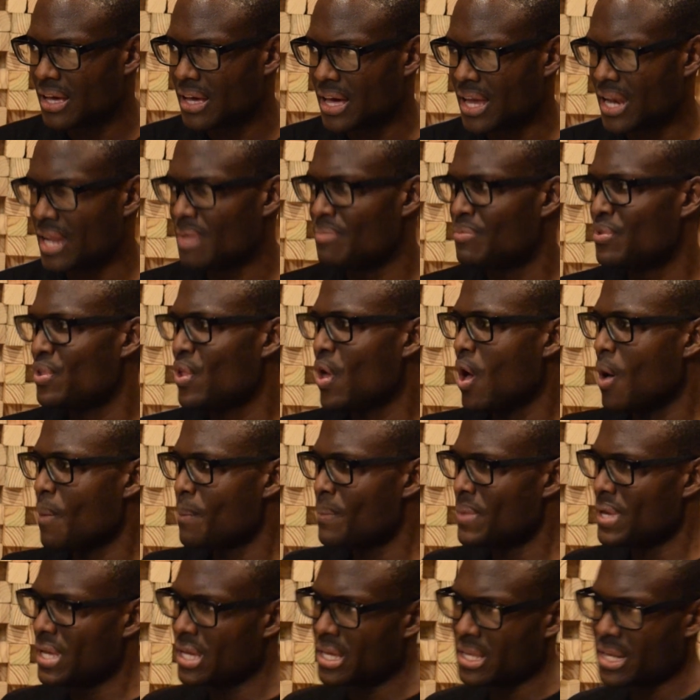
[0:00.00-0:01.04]
And I'm
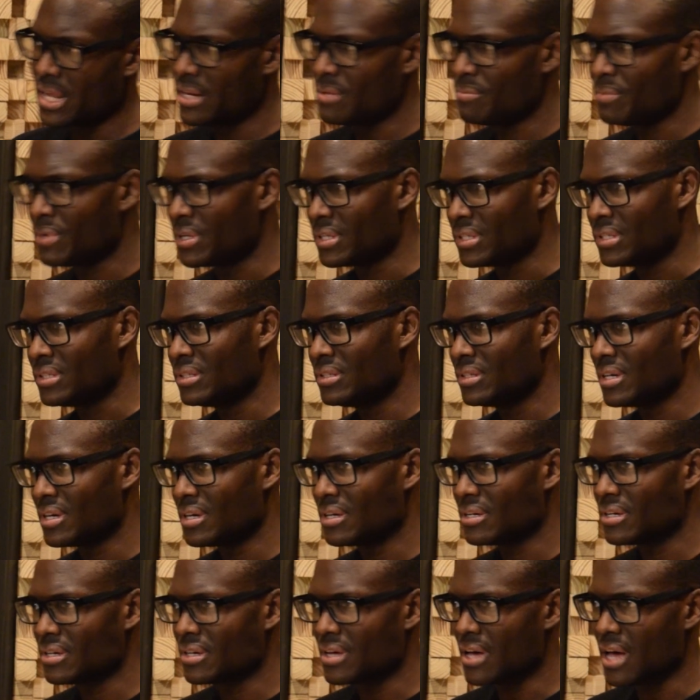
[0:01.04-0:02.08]
not making any money,
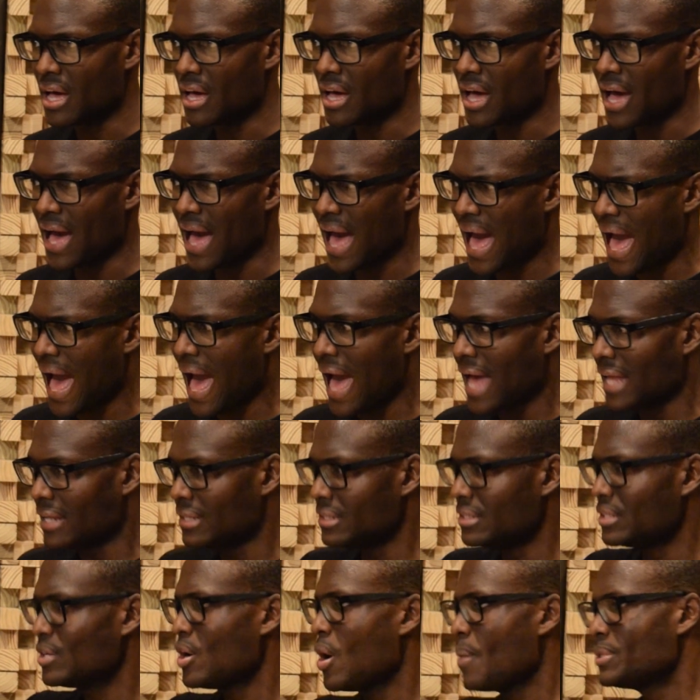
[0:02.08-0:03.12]

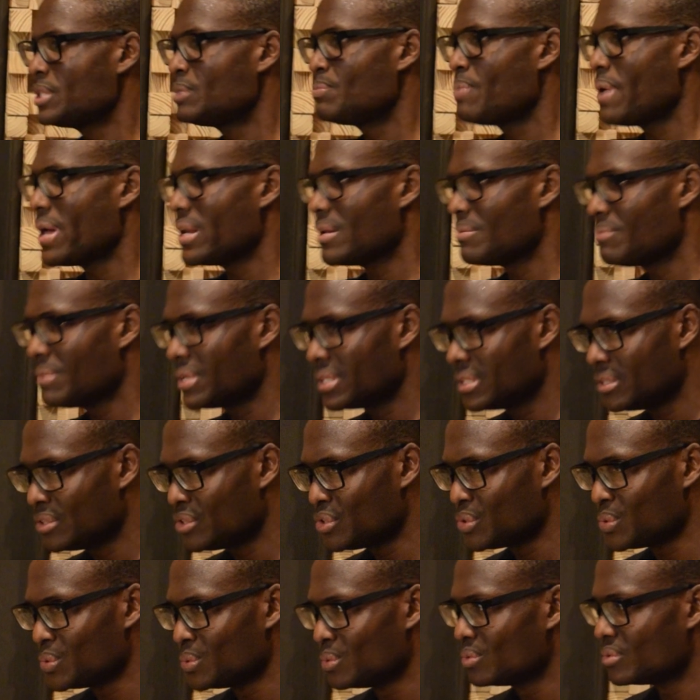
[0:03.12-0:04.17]
and they got me spending money
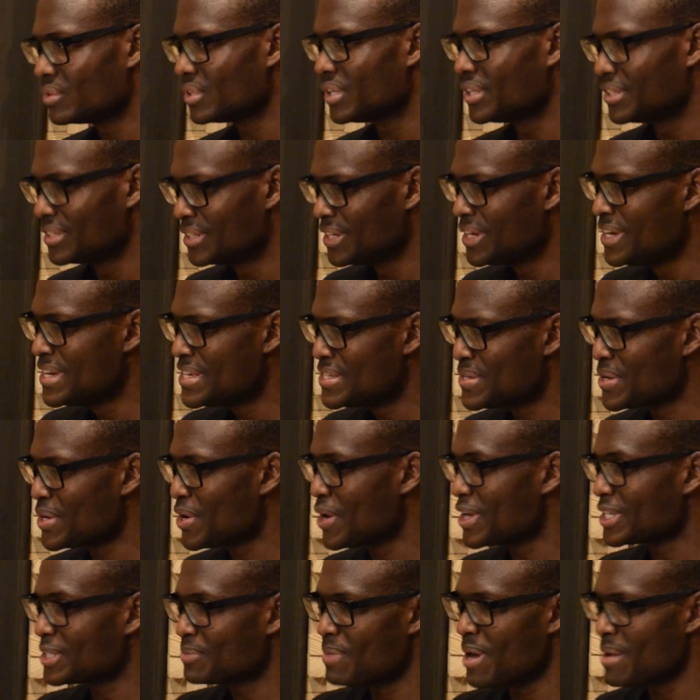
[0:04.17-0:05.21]
too. So I
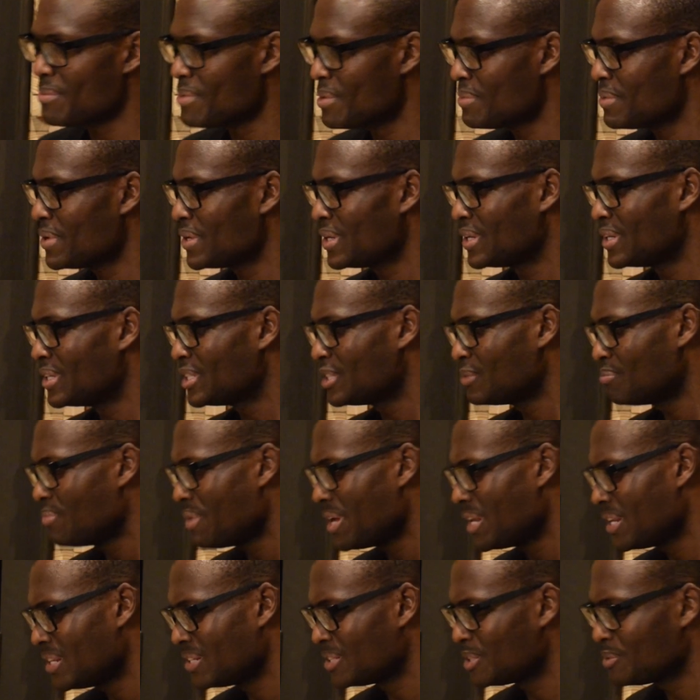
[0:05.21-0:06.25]
got to spend my money and
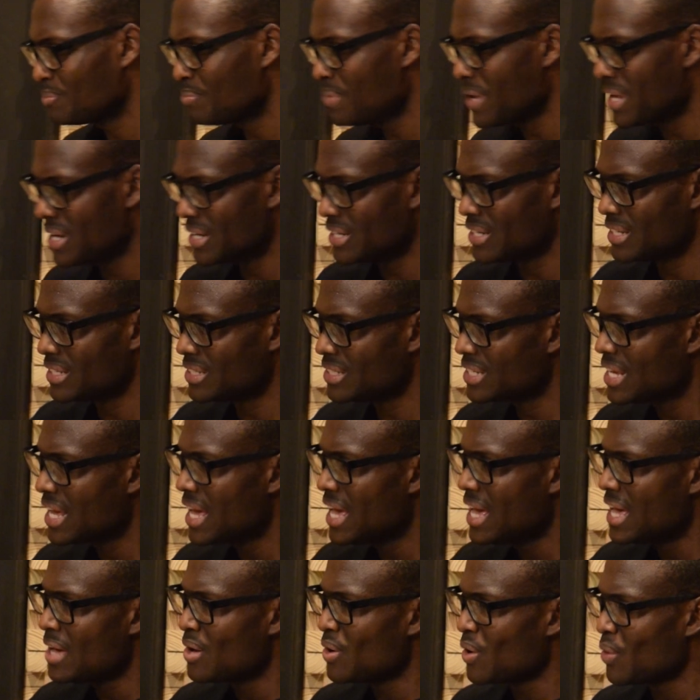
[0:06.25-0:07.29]
spending this,
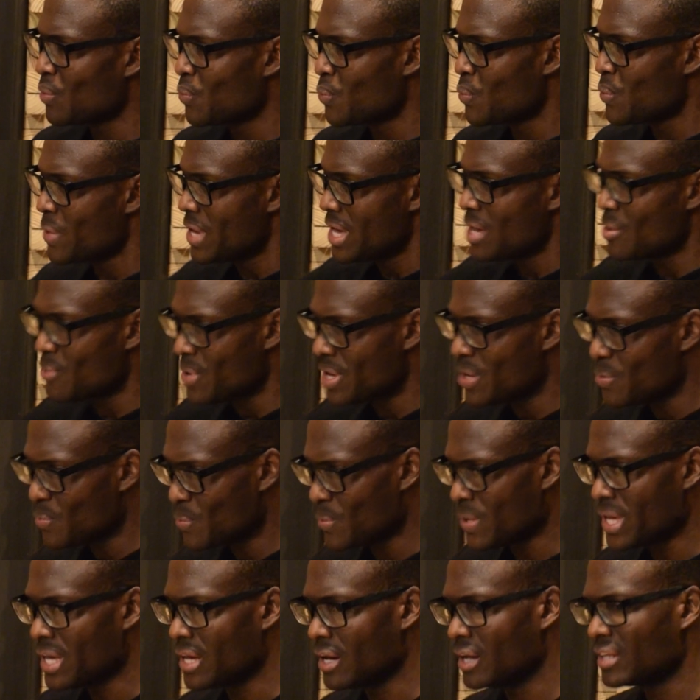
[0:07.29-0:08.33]
and wait
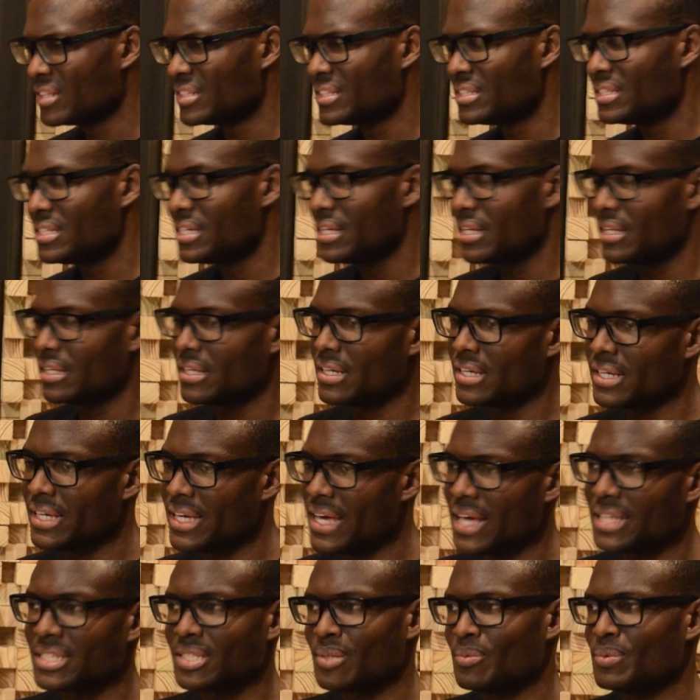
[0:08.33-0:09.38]
until I can
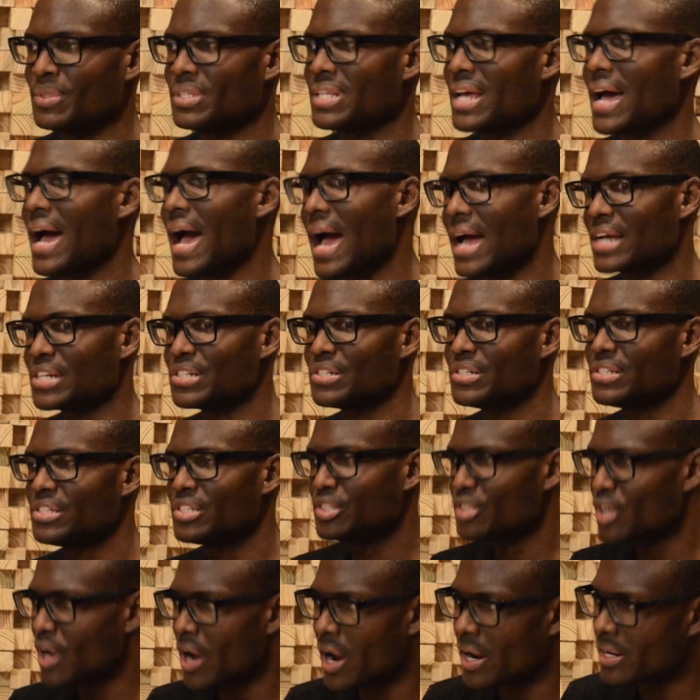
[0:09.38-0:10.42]
get something to actually
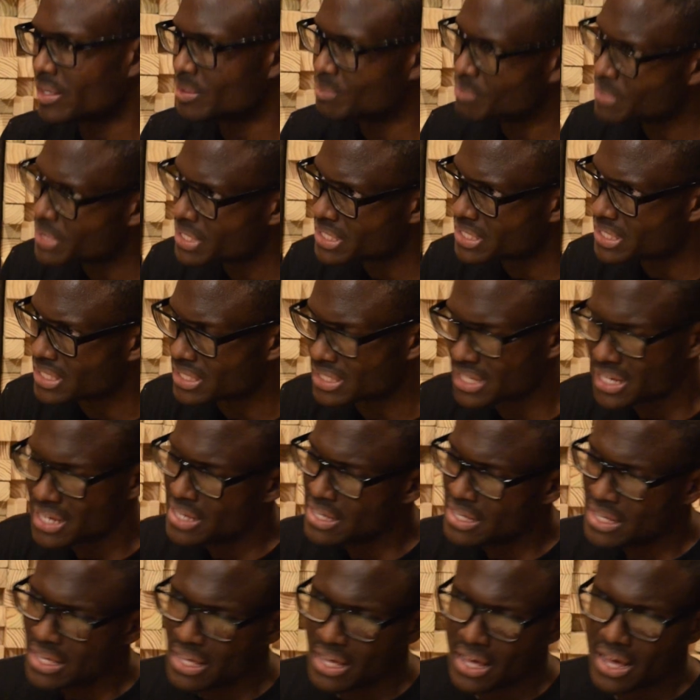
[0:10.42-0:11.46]
start the business.
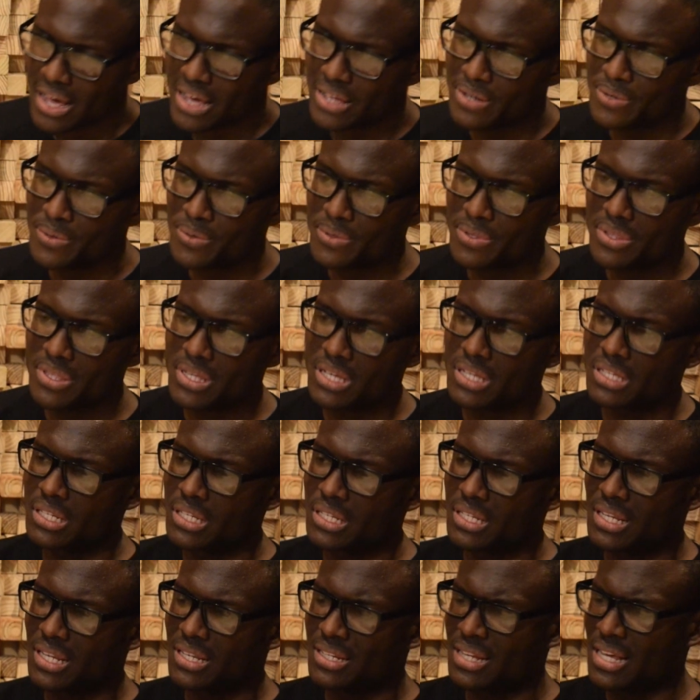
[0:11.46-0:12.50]
I don't think
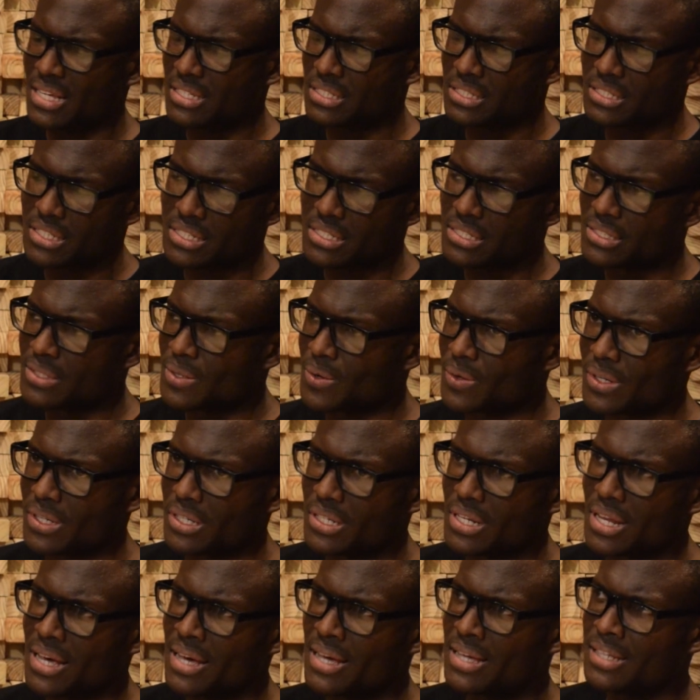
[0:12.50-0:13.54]
that's just not
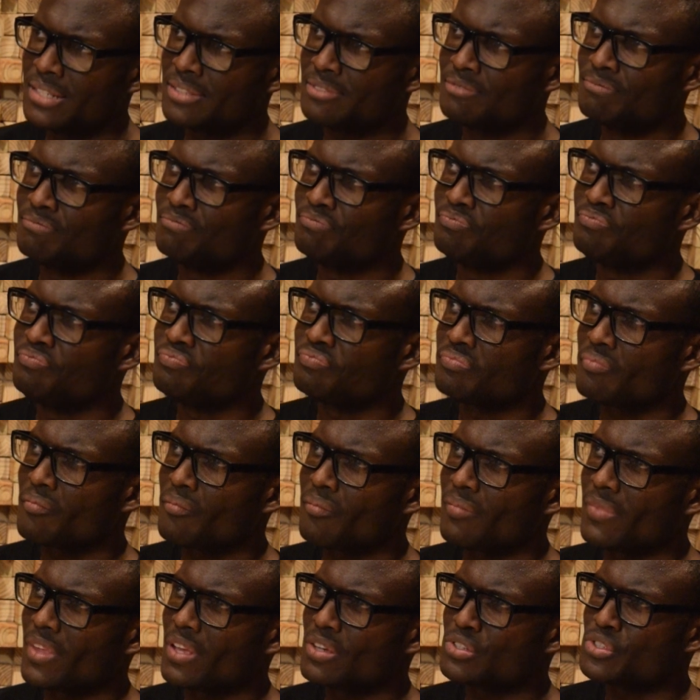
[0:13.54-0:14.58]
good. And
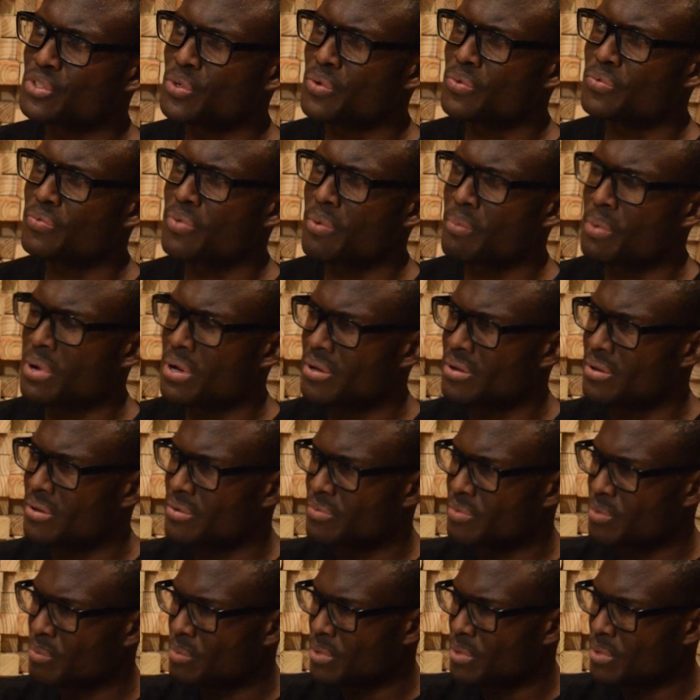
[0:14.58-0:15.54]
so from a